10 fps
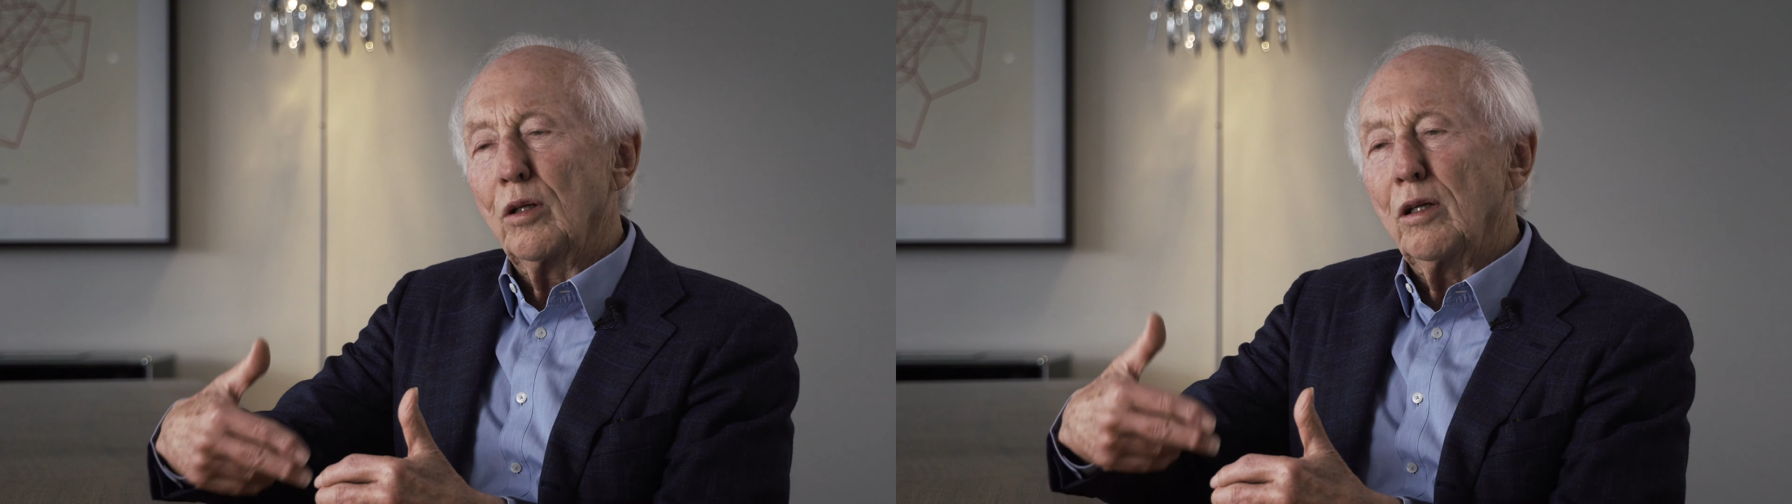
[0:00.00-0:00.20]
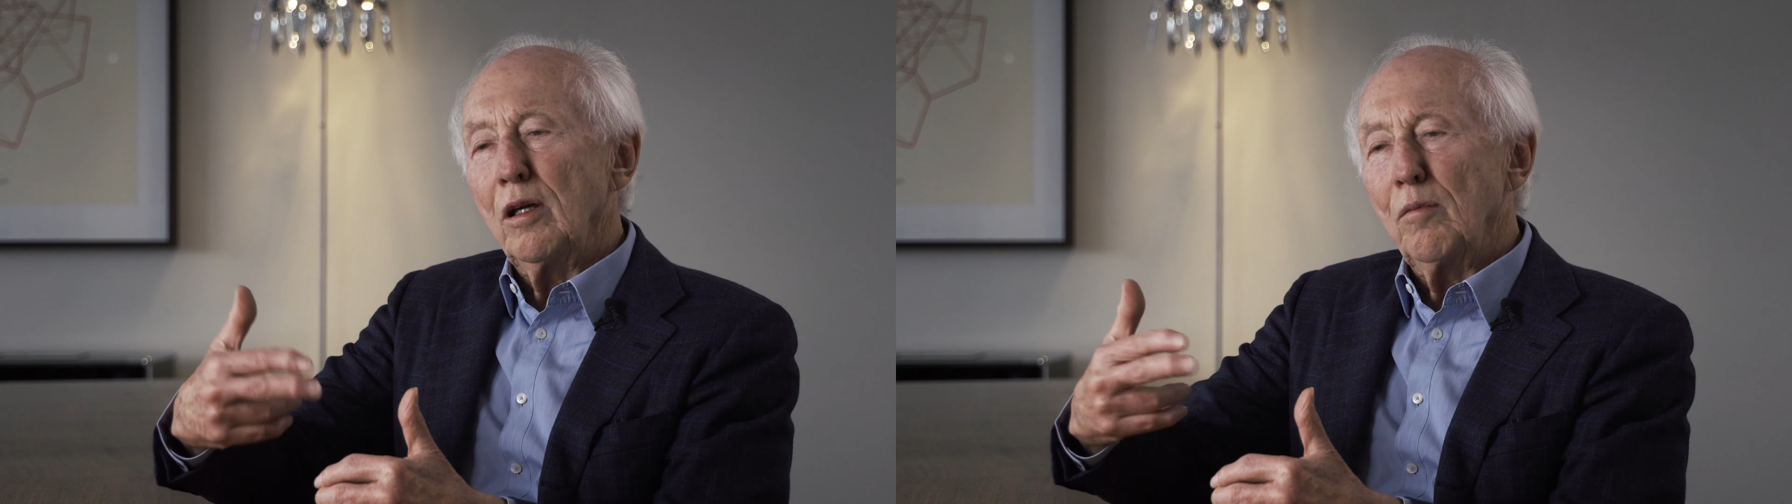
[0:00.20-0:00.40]

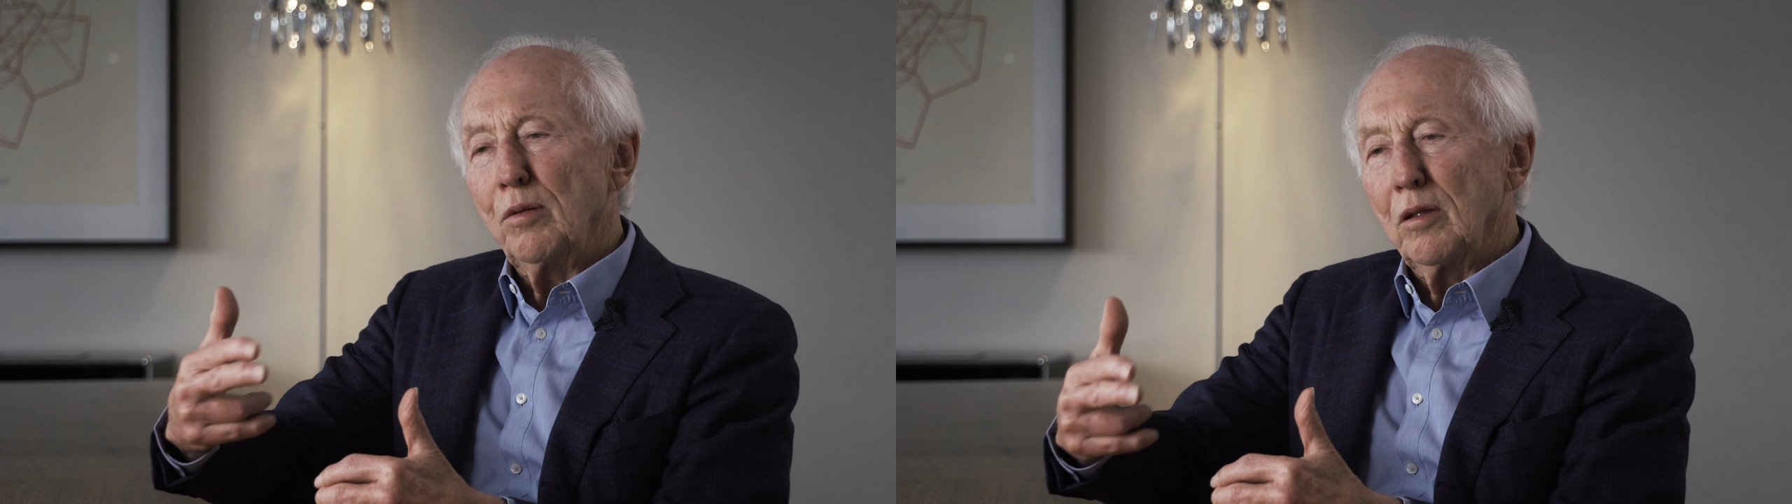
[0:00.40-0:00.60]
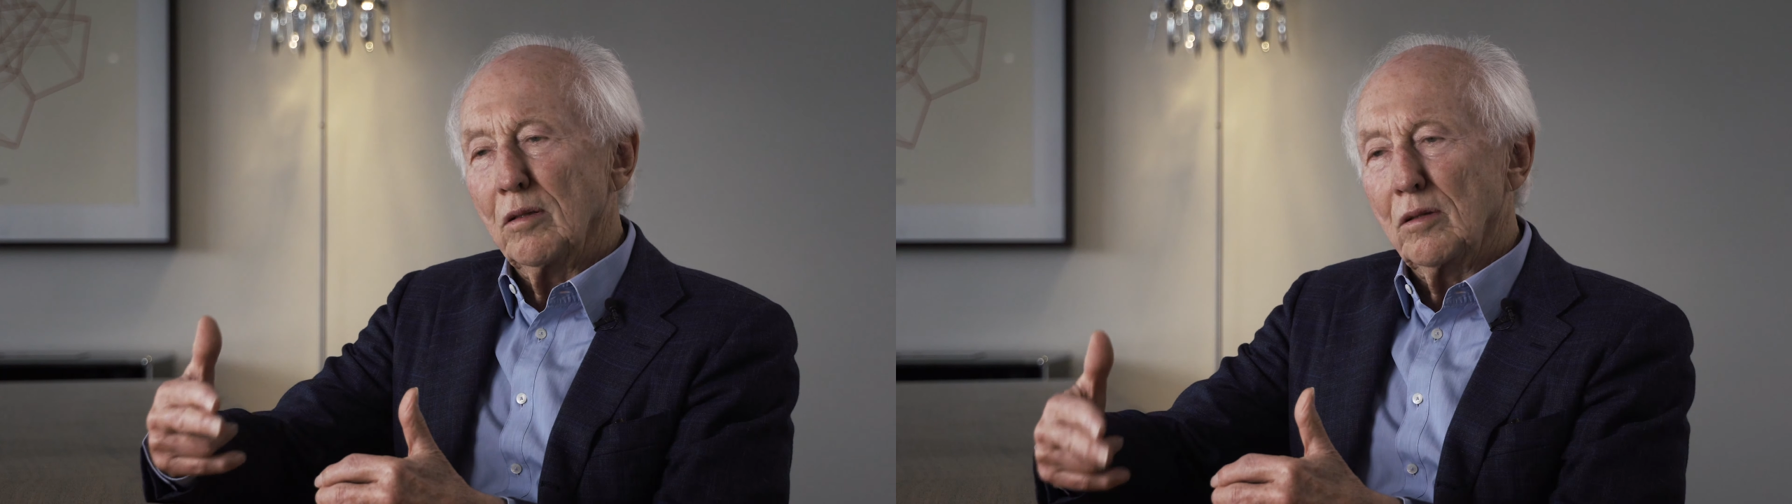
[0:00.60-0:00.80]

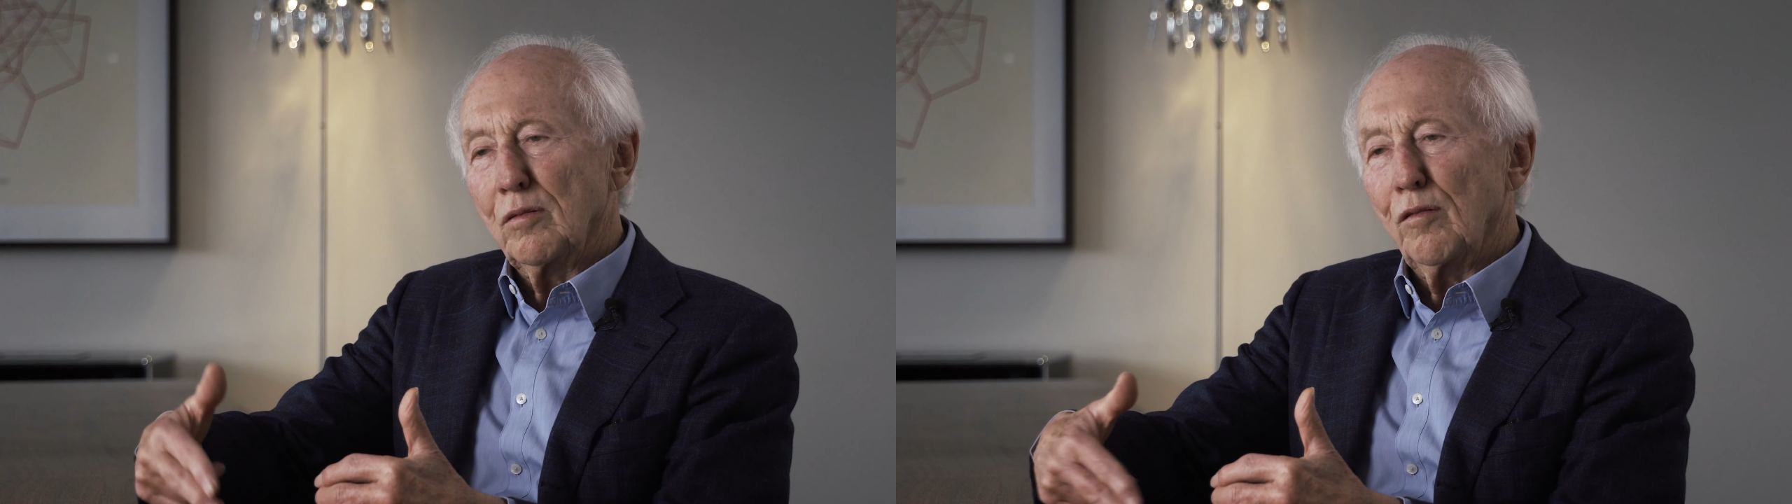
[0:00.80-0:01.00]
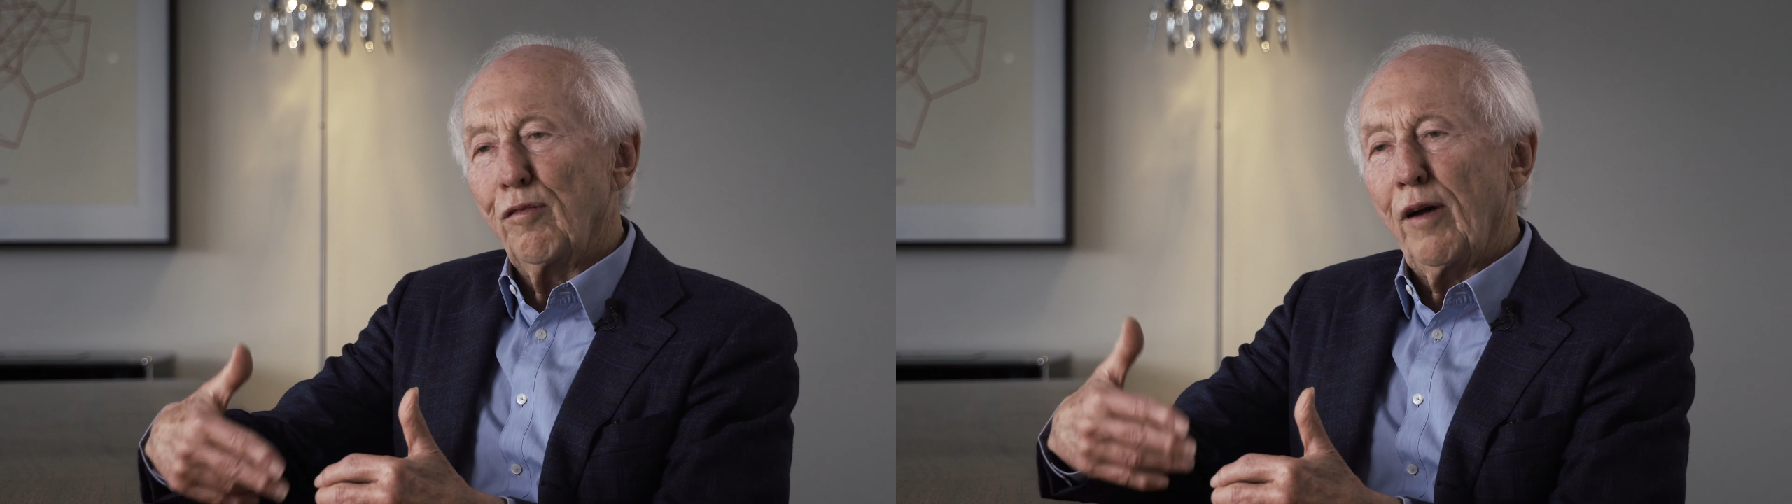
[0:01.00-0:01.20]
keep this
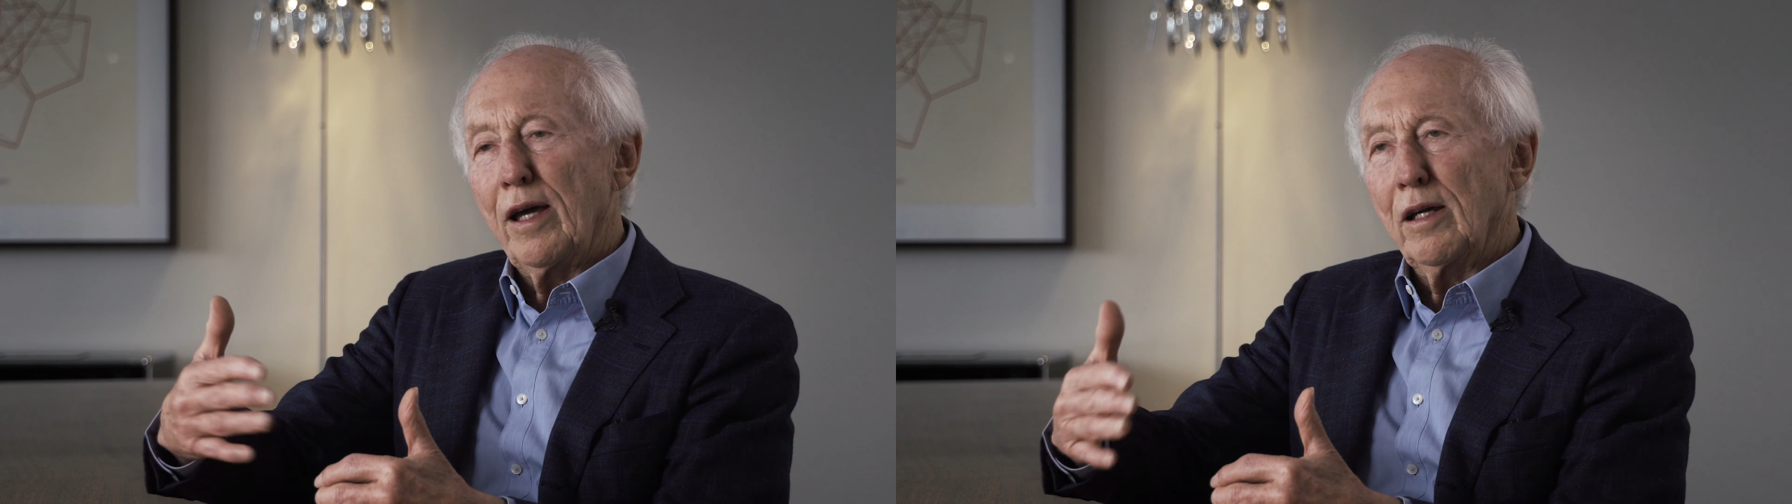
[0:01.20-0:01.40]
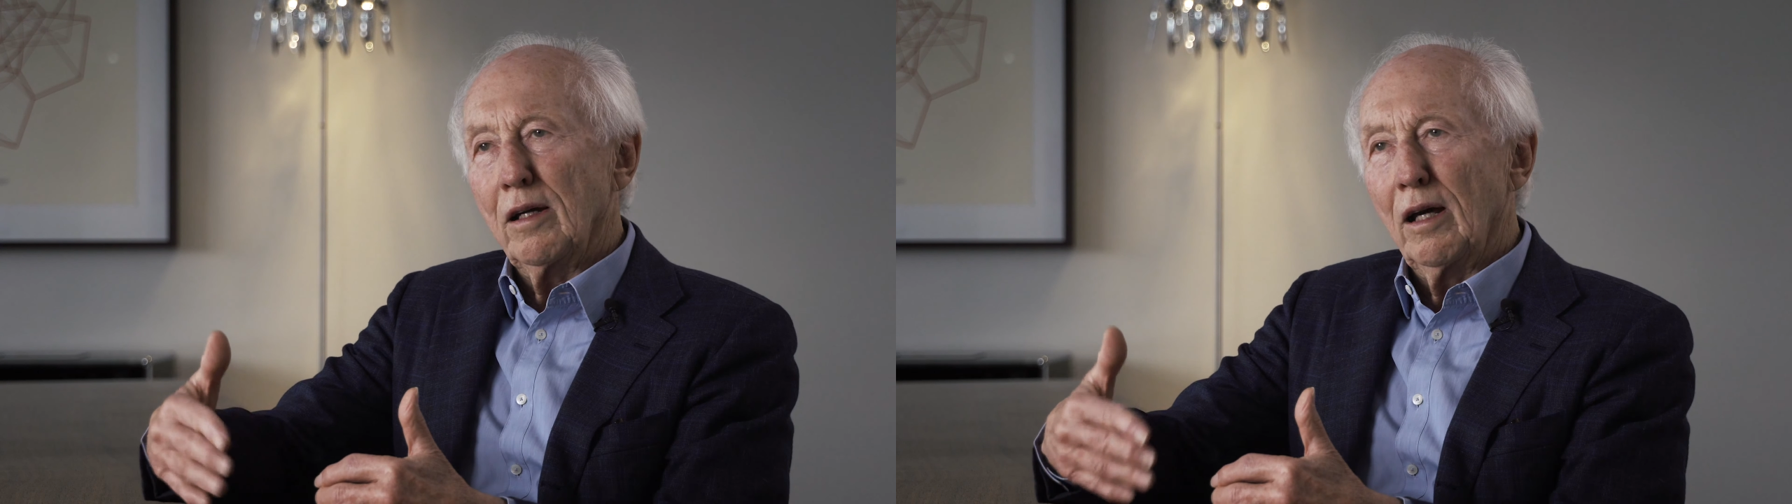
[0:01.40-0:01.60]

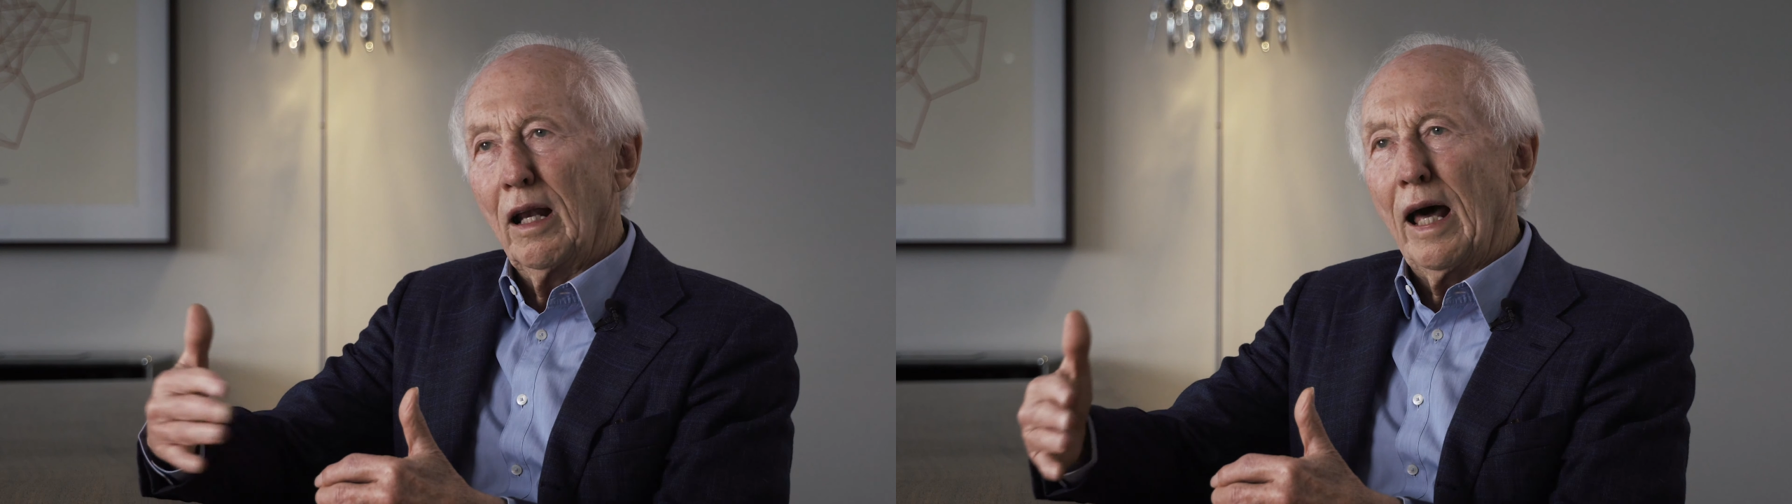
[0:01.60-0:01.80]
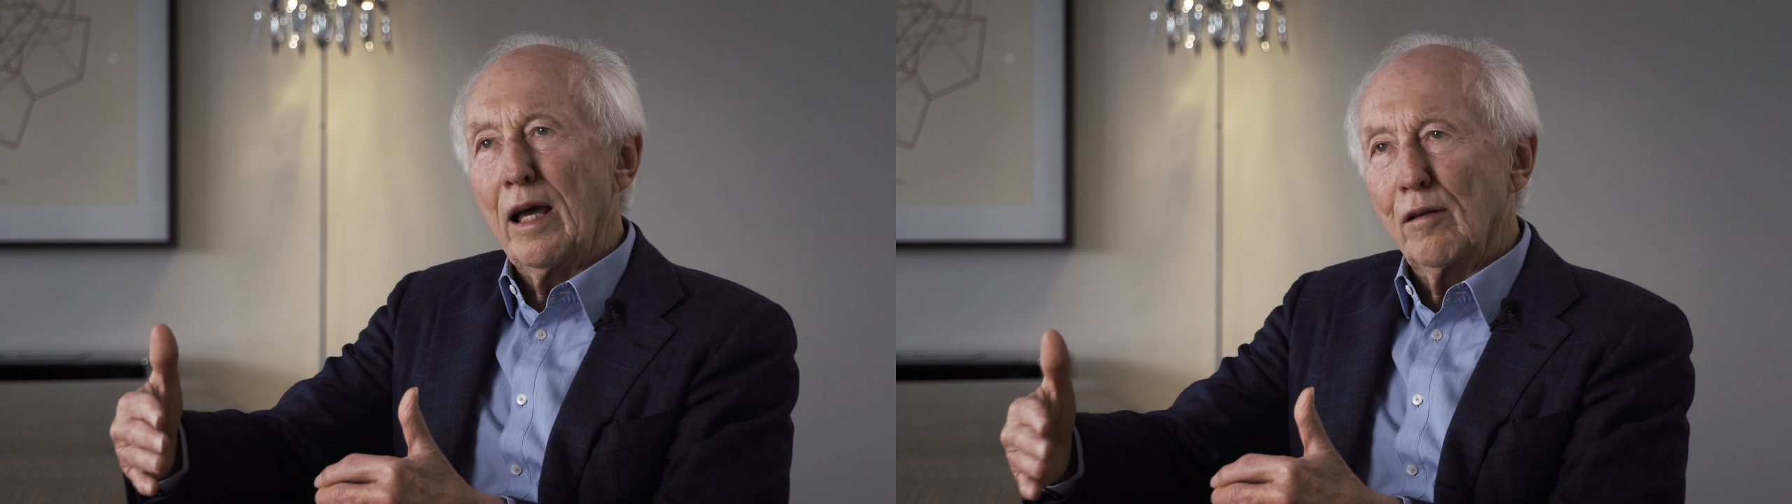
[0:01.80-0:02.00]
fire
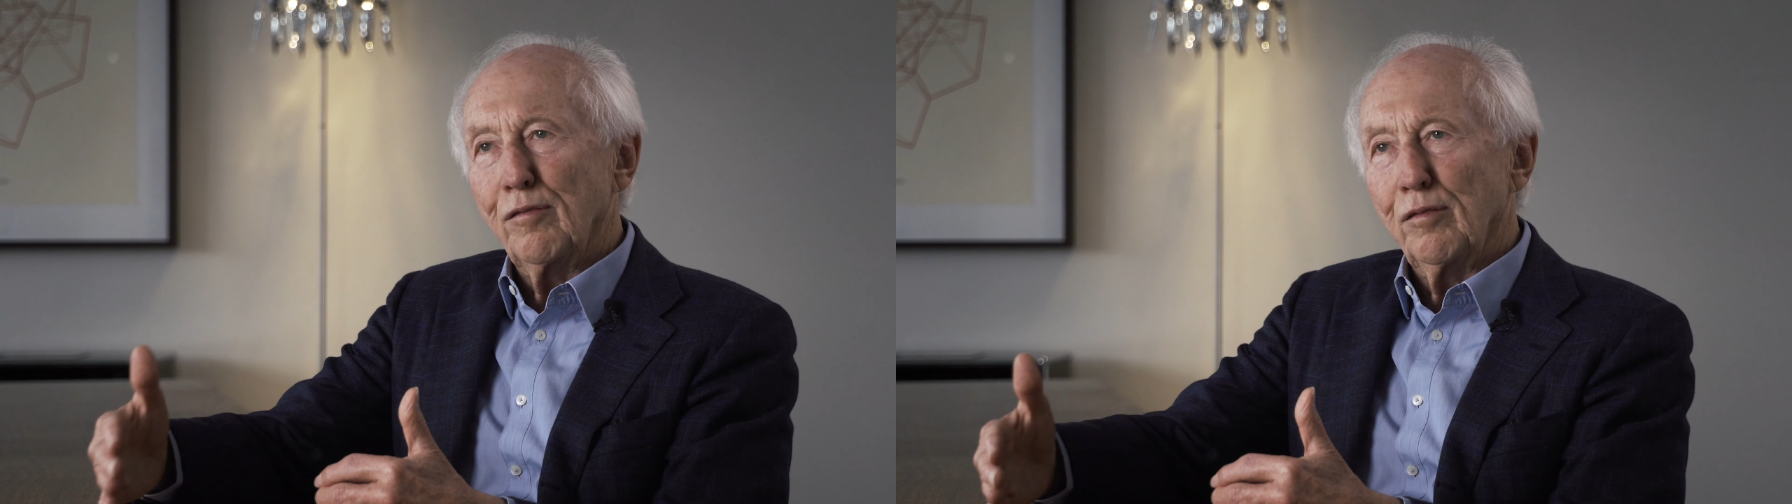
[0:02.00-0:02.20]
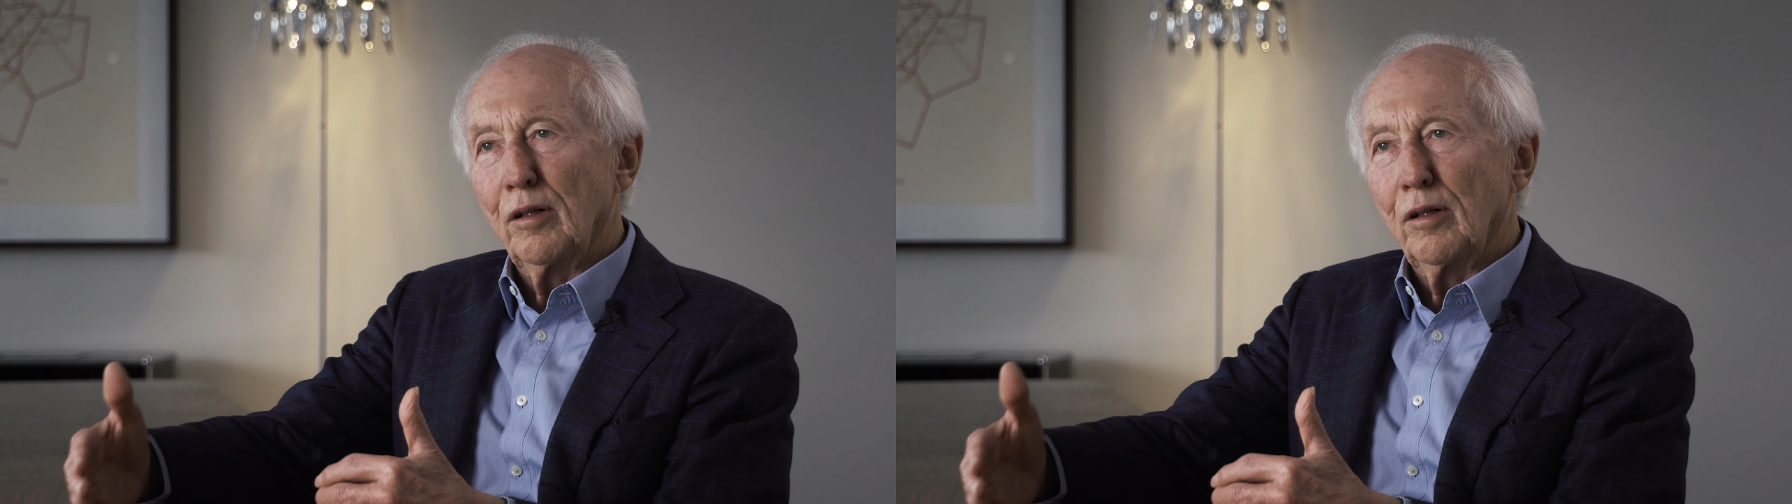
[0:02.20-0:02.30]
alive